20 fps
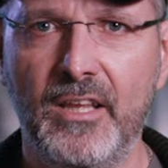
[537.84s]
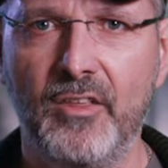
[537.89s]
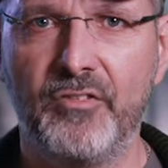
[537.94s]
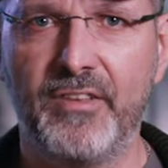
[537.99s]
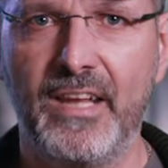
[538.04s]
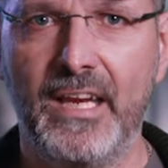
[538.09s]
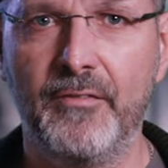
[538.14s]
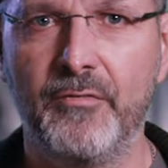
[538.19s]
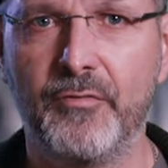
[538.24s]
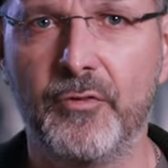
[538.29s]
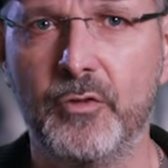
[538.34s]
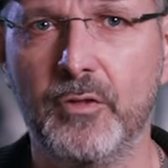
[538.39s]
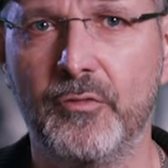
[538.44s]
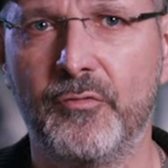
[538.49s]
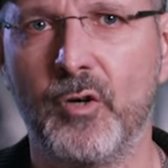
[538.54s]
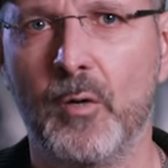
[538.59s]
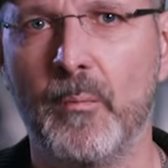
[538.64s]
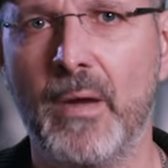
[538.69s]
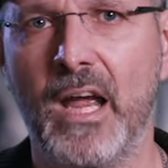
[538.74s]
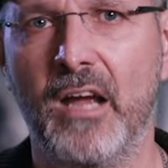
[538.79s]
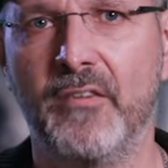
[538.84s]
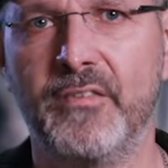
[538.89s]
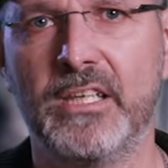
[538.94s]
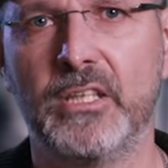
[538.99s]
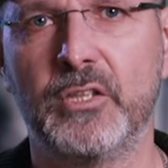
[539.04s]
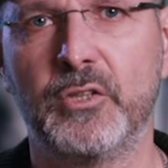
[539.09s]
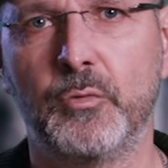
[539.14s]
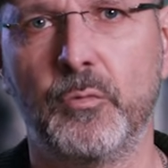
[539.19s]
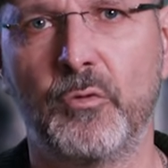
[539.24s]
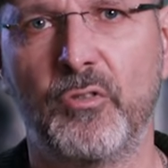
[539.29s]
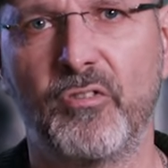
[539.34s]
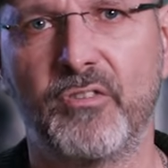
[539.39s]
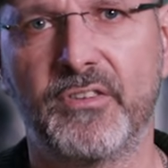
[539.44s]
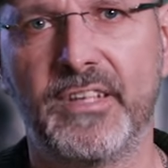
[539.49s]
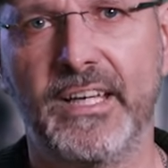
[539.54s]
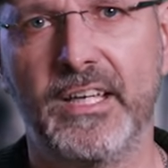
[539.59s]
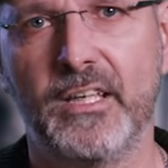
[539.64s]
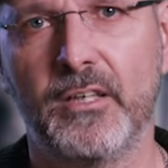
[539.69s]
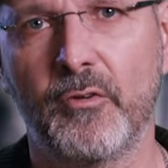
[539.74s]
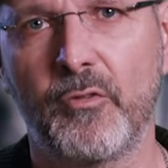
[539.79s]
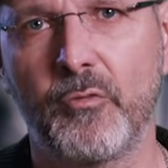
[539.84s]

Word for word: saves you from having to stare